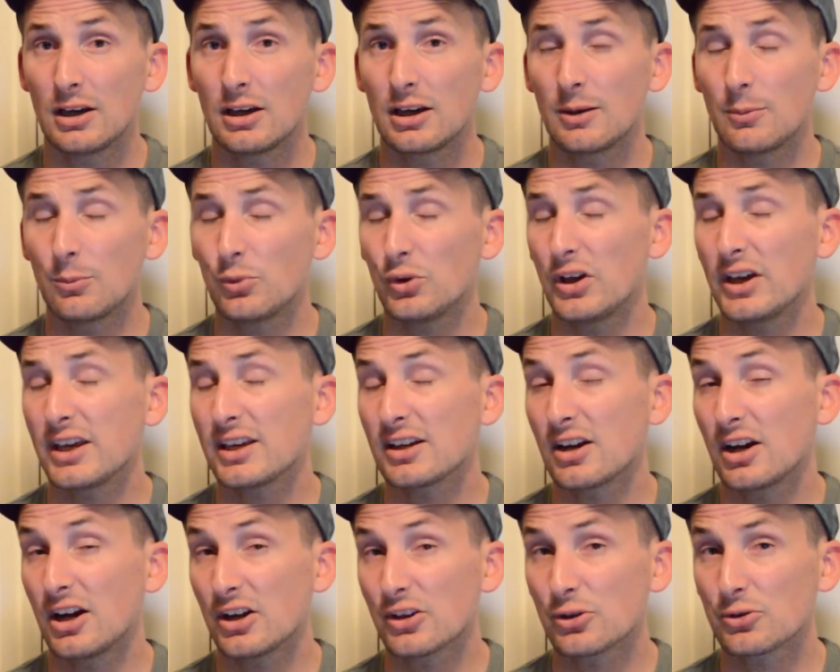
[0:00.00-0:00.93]
and
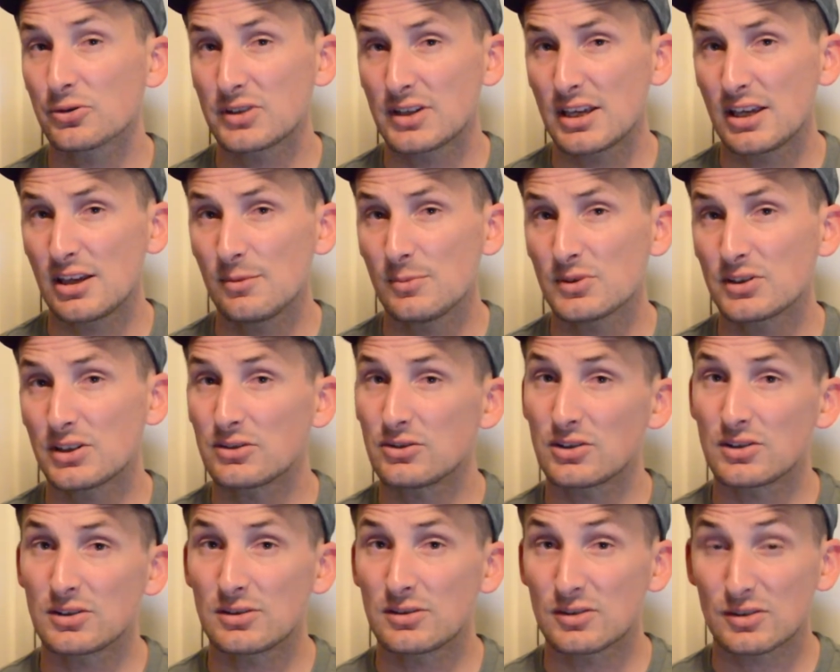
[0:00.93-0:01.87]
playing other teams that
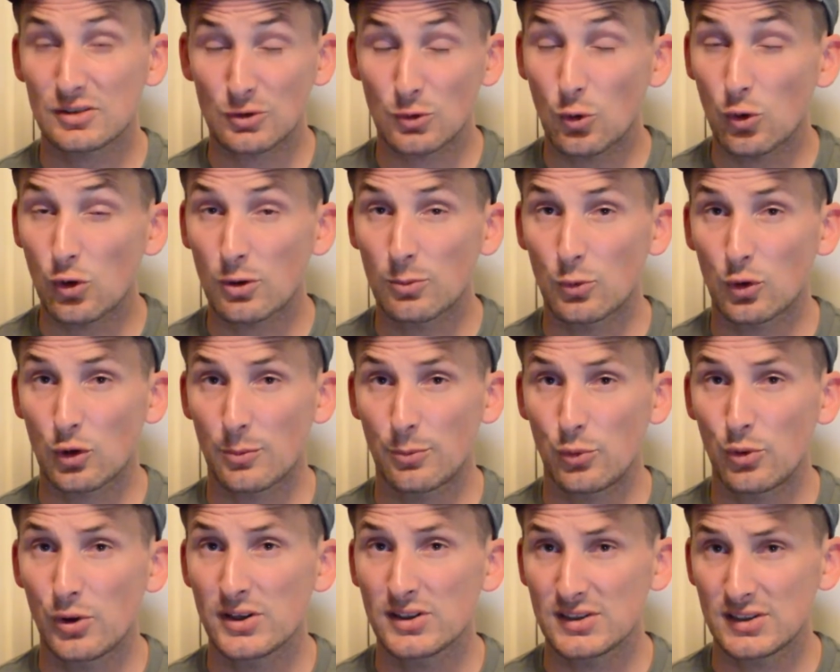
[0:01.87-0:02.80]
just score more
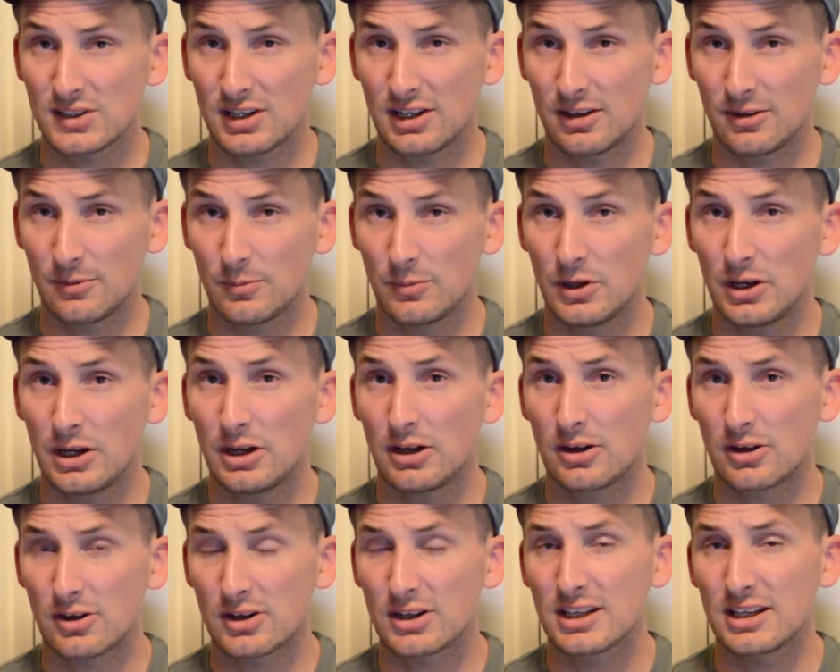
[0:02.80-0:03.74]
points than him
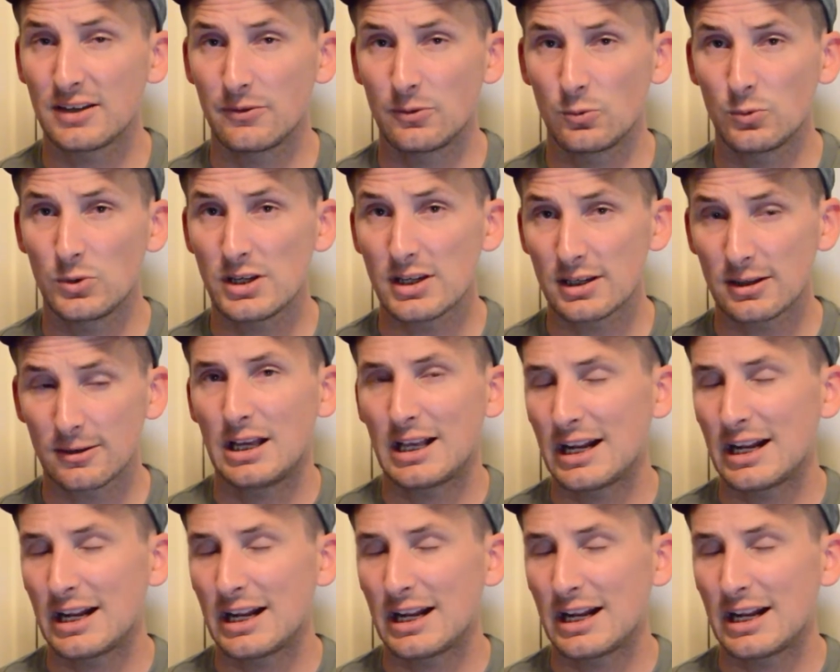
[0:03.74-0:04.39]
on a given week.